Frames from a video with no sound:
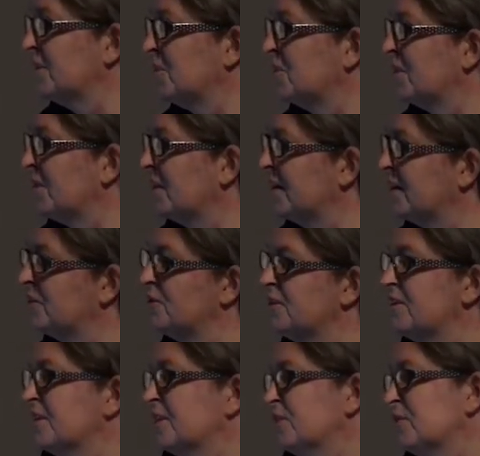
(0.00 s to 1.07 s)
with the
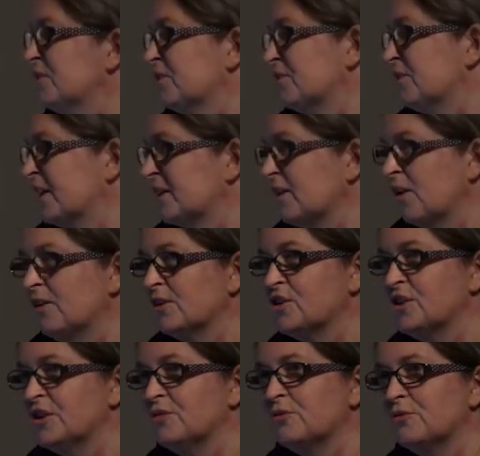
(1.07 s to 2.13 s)
increasing use of
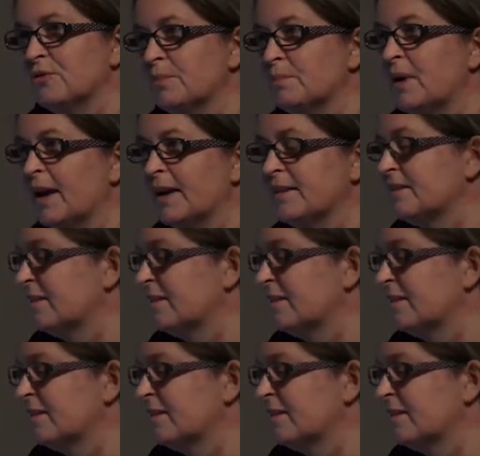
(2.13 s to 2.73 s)
technology to replace